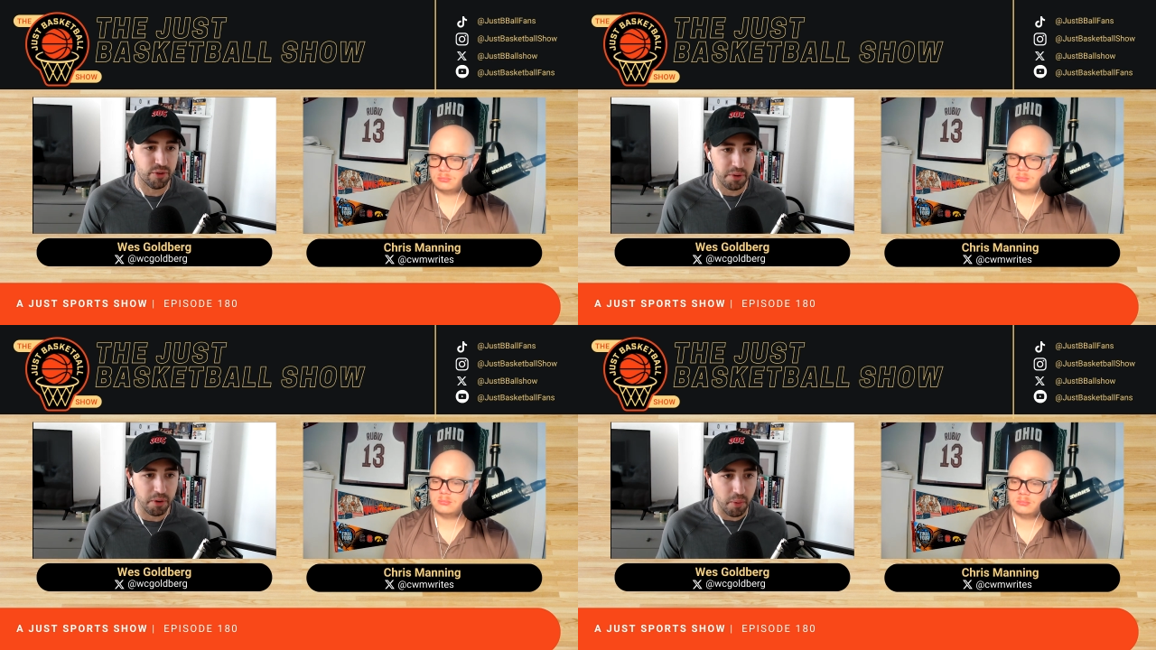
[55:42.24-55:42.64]

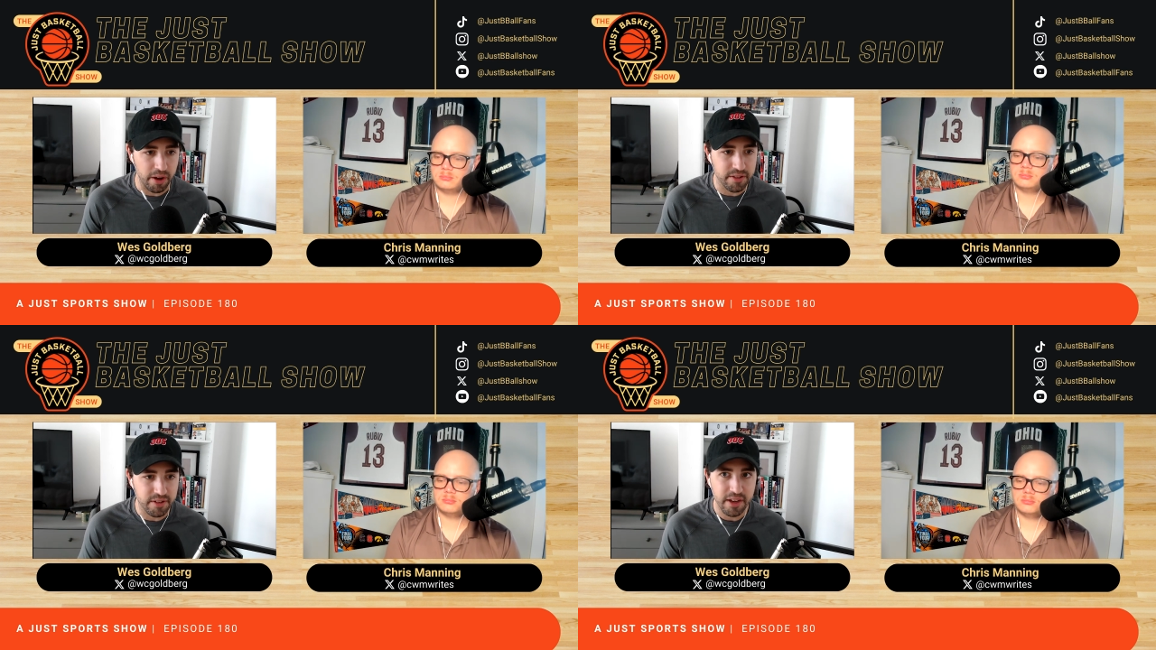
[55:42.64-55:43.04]
Speaker 1: career
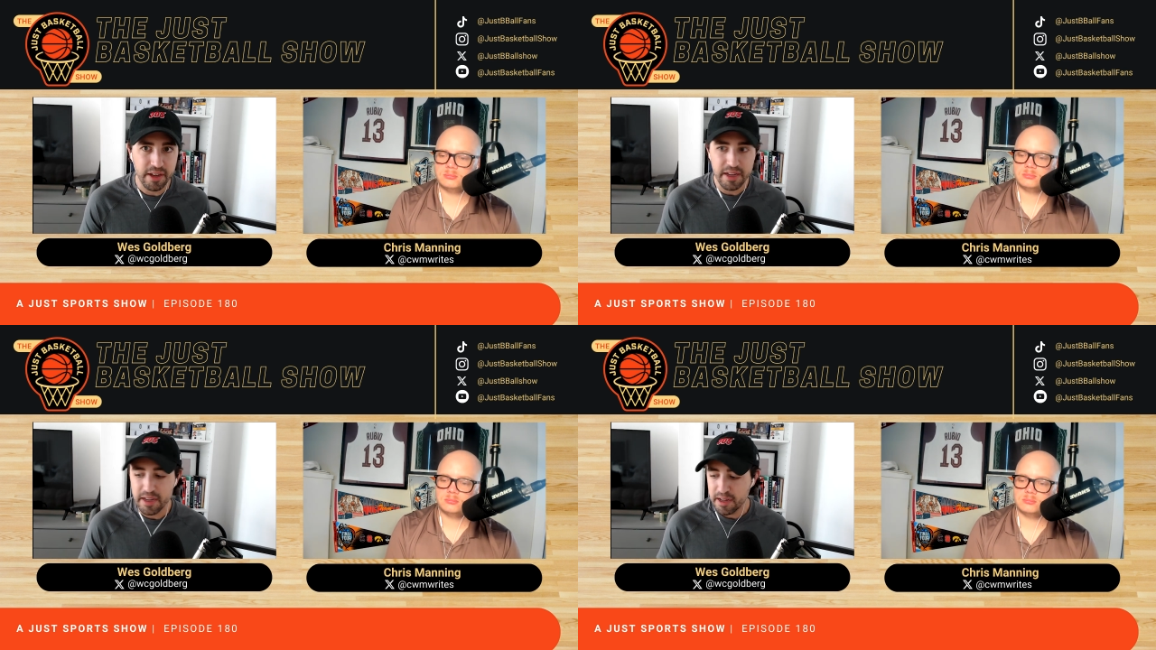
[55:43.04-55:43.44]
was.
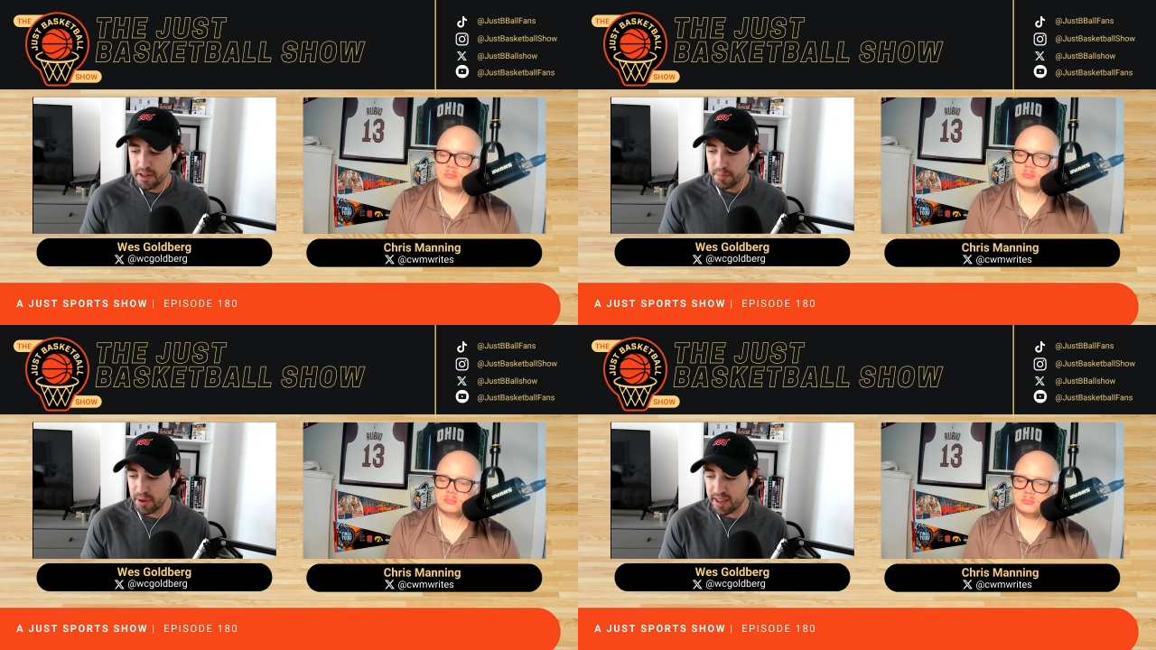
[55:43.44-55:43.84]

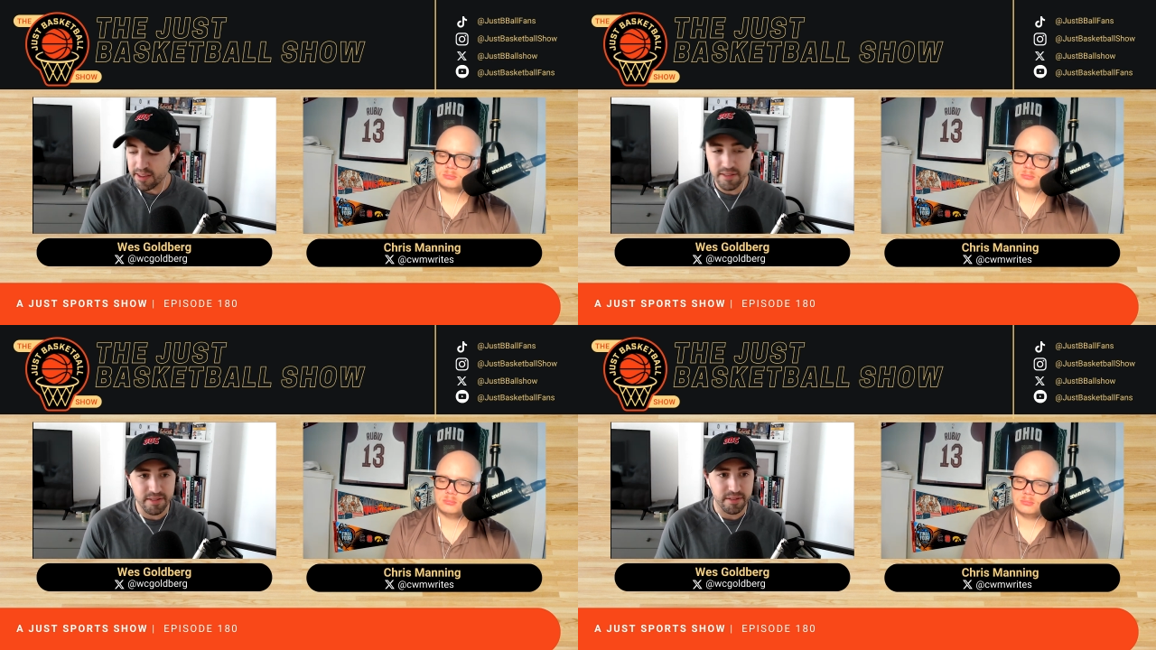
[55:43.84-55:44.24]
But
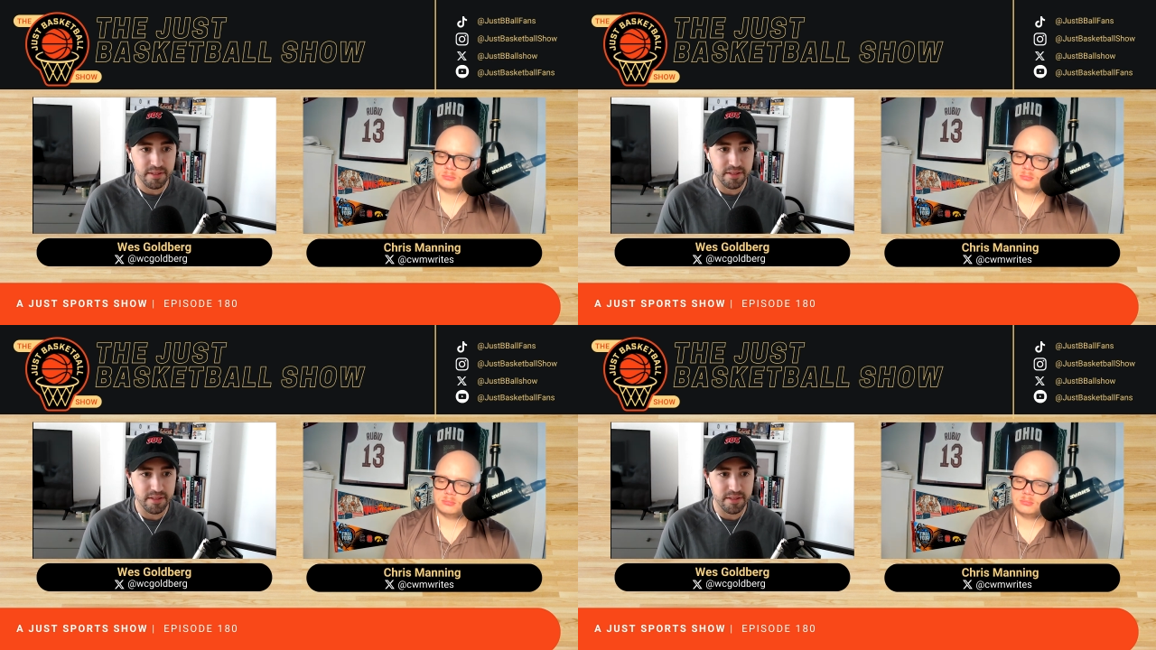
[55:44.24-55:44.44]
his